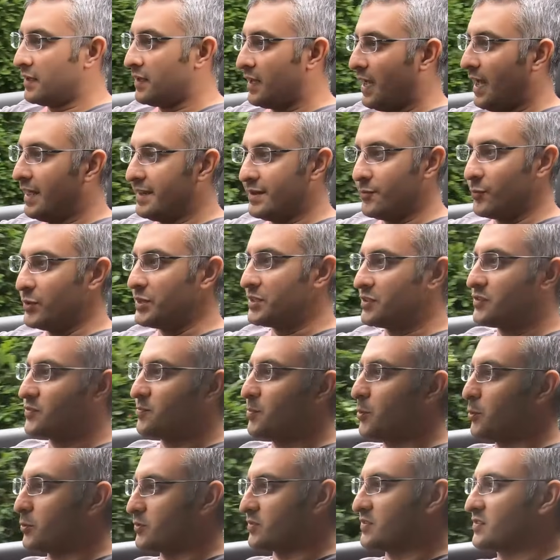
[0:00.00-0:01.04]
And then with the
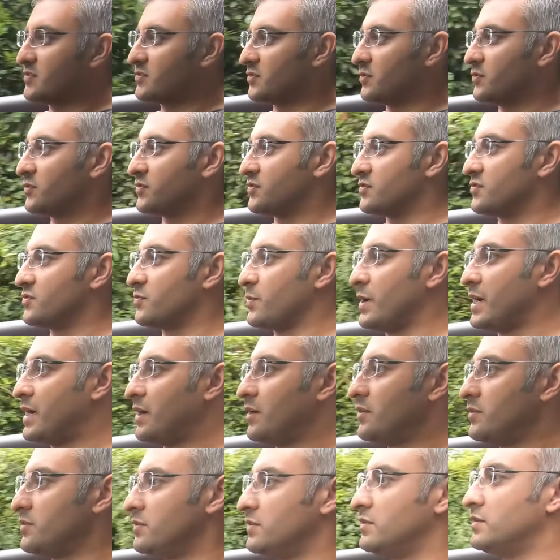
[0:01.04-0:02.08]
sports exhaust as
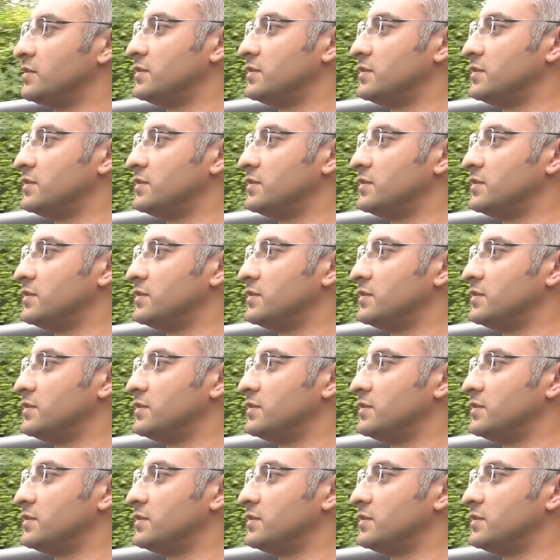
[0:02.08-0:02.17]
well,